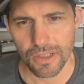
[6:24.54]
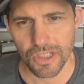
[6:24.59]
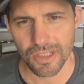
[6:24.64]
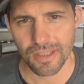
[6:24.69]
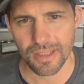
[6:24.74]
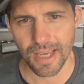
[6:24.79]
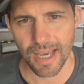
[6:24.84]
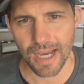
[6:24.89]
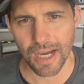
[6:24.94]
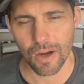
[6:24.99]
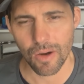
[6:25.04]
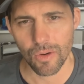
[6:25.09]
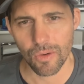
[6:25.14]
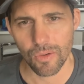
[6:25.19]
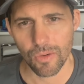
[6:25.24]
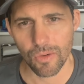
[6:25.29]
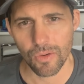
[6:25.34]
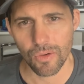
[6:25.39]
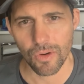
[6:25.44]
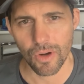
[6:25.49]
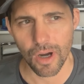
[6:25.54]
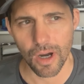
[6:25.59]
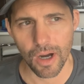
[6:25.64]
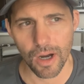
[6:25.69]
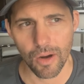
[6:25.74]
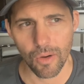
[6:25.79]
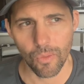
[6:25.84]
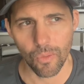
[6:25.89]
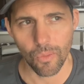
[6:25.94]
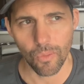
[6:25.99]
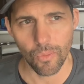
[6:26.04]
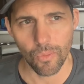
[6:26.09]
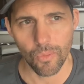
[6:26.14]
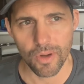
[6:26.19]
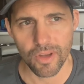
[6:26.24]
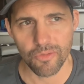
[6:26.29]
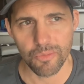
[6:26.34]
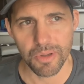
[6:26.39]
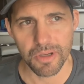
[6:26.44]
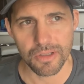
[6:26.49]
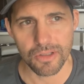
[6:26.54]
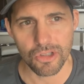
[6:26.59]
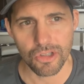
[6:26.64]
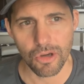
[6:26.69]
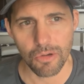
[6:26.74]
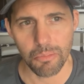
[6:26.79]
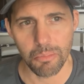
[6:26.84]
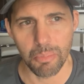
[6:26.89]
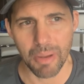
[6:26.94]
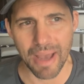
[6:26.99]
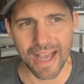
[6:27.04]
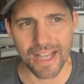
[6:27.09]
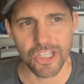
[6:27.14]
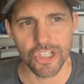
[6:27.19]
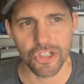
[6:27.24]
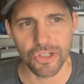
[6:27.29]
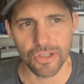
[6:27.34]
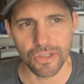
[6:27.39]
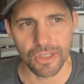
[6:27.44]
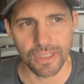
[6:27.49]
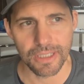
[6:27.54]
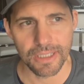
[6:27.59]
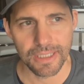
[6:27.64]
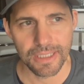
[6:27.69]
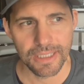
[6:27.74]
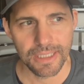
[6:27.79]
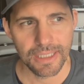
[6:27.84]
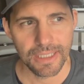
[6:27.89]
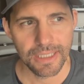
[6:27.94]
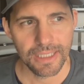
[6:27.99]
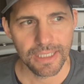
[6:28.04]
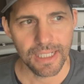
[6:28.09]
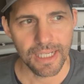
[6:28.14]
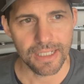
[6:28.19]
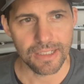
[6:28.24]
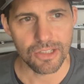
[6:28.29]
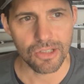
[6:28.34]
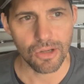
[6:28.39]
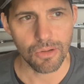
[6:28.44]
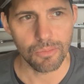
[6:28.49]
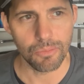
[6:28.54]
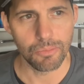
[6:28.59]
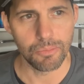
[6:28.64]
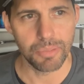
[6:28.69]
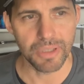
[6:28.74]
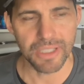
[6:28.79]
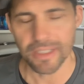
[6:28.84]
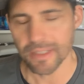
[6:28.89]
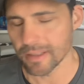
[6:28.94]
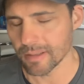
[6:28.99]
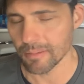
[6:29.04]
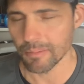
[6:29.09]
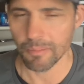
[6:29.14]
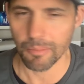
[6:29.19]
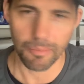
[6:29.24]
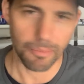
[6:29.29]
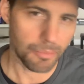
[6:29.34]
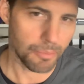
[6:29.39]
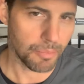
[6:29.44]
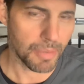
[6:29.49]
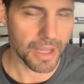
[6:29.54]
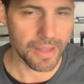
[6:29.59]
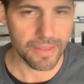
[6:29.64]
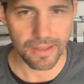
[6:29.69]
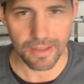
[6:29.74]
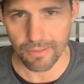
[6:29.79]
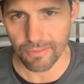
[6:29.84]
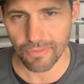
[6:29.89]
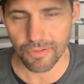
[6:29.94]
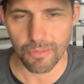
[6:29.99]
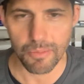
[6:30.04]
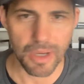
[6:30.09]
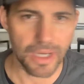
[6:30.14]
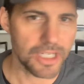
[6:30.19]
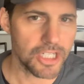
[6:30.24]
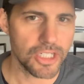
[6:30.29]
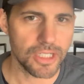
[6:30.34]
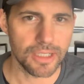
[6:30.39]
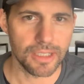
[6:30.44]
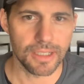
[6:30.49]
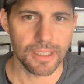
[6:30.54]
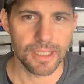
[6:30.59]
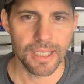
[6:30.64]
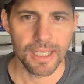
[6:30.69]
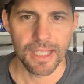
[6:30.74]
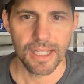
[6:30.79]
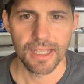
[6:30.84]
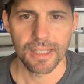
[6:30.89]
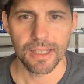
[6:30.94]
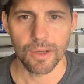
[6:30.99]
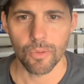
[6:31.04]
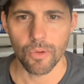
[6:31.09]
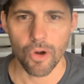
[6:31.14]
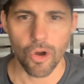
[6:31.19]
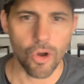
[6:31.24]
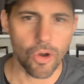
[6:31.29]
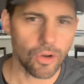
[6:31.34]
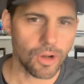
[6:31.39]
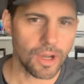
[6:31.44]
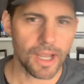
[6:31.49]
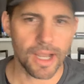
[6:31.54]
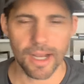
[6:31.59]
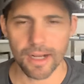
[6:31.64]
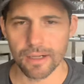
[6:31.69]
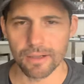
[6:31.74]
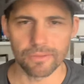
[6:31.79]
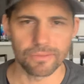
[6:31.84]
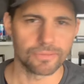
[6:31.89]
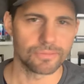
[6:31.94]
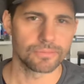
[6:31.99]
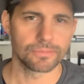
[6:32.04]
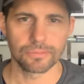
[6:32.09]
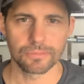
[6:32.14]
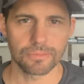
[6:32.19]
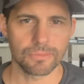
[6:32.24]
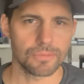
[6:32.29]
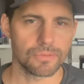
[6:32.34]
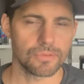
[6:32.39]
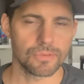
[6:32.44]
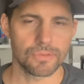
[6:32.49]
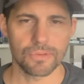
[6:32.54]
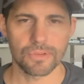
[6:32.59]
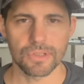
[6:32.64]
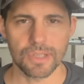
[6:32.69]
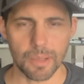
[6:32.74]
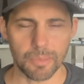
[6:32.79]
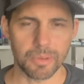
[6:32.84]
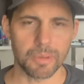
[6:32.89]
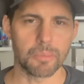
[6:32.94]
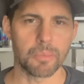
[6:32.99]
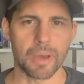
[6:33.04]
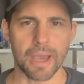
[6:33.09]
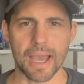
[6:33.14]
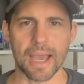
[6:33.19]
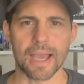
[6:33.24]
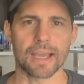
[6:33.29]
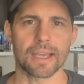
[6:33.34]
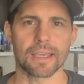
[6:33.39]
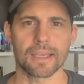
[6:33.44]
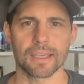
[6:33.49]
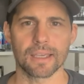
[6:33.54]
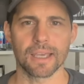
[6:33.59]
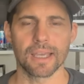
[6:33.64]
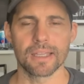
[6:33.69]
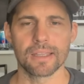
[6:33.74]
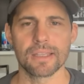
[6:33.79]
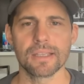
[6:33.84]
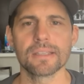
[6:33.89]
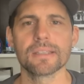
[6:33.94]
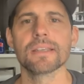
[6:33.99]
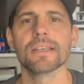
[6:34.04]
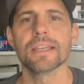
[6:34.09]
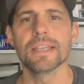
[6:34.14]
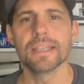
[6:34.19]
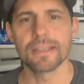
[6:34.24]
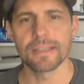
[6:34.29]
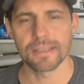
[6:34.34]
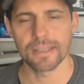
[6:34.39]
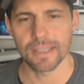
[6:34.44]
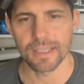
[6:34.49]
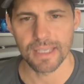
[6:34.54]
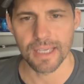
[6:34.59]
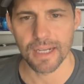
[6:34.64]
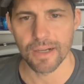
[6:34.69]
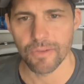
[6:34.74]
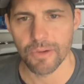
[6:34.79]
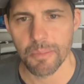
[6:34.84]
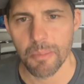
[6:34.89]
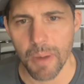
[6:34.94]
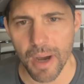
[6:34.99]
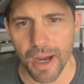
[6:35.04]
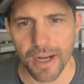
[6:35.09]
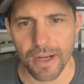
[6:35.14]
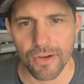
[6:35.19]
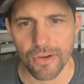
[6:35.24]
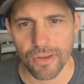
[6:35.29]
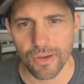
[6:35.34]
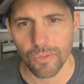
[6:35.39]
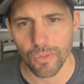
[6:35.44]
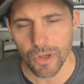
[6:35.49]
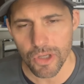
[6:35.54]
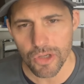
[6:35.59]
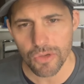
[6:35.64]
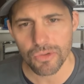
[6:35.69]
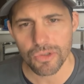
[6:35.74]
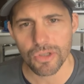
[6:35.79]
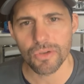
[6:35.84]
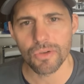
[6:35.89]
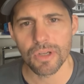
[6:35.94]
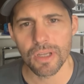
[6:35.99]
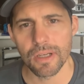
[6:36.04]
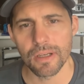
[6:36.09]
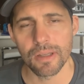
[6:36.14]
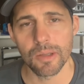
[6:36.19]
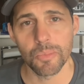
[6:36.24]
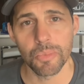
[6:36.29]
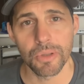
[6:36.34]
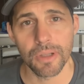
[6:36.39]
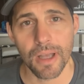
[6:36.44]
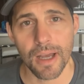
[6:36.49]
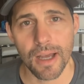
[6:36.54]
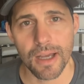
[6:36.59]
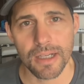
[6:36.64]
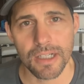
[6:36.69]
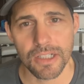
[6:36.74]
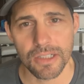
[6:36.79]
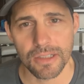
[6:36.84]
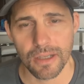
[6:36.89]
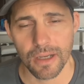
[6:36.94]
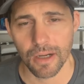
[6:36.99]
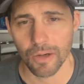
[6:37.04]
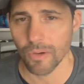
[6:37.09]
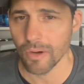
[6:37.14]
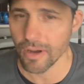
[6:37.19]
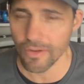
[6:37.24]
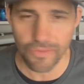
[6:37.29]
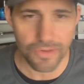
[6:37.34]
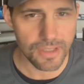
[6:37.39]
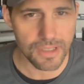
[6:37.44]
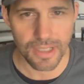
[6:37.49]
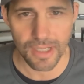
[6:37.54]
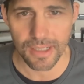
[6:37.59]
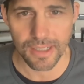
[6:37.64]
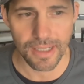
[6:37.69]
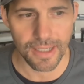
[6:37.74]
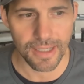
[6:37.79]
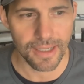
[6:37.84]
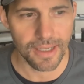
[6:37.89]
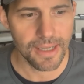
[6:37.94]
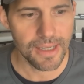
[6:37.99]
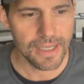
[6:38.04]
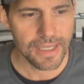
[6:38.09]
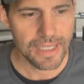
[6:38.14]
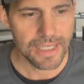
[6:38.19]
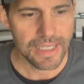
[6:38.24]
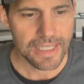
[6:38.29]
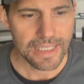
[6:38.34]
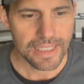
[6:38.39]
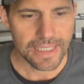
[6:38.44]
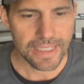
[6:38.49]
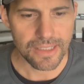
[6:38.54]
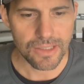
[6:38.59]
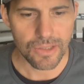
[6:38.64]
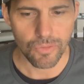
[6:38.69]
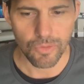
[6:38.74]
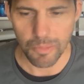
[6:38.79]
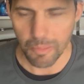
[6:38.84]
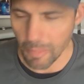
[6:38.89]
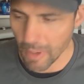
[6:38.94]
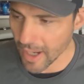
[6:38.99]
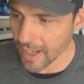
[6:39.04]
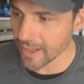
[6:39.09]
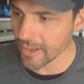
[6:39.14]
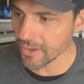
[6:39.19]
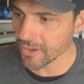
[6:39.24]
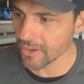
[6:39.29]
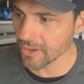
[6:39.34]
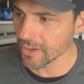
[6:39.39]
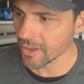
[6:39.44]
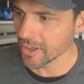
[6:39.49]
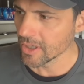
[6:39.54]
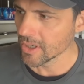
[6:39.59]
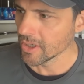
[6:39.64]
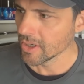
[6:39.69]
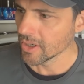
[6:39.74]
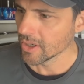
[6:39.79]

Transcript: just how we've been so badgered and so beaten by the information that we're all kind of stepping back. And this is again a reminder that when you tune into the Polaha Chautauqua every Sunday, it's a reminder